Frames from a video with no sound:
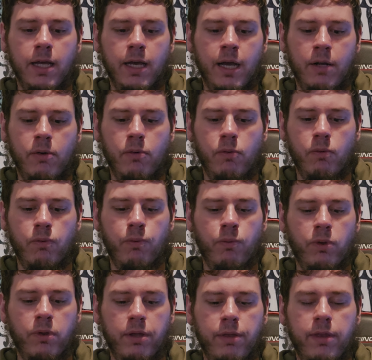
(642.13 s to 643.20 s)
I don't
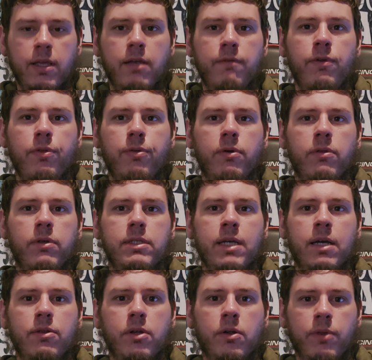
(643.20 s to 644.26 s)
really think if you throw this
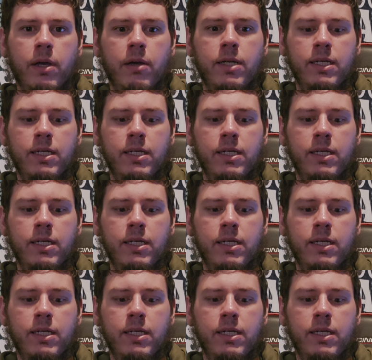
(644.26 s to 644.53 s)
out there without